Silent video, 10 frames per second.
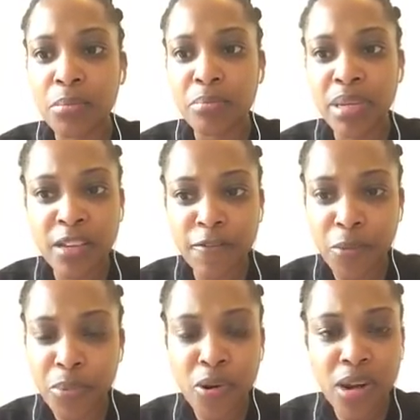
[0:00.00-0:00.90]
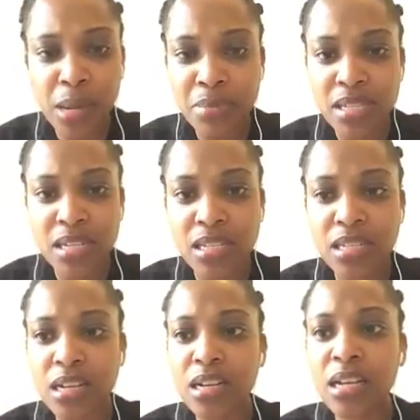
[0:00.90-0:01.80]
P for prolapsed
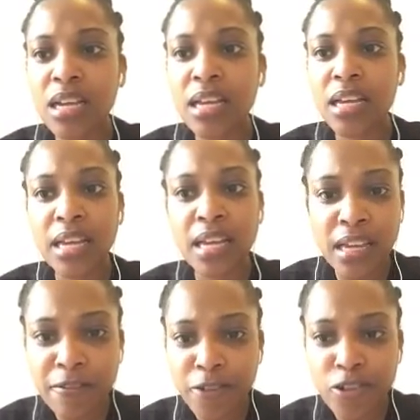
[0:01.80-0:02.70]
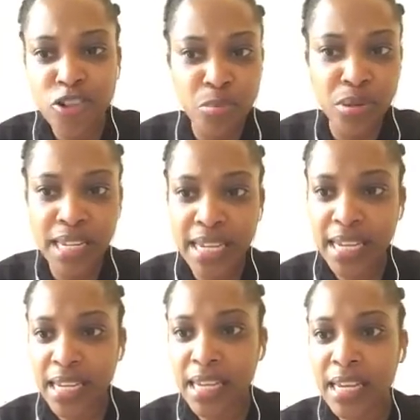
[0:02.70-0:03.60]
disc, A for triple
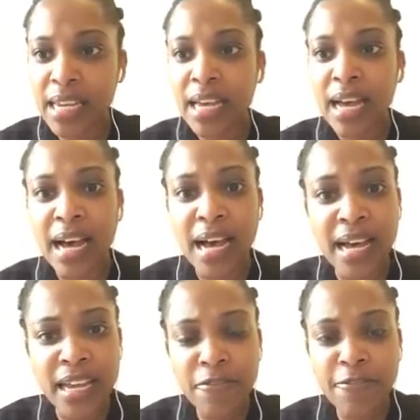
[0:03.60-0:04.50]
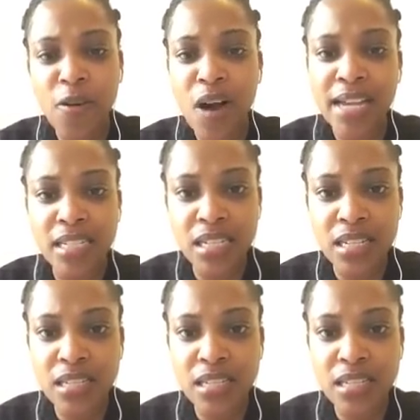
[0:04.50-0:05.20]
A, I for itis.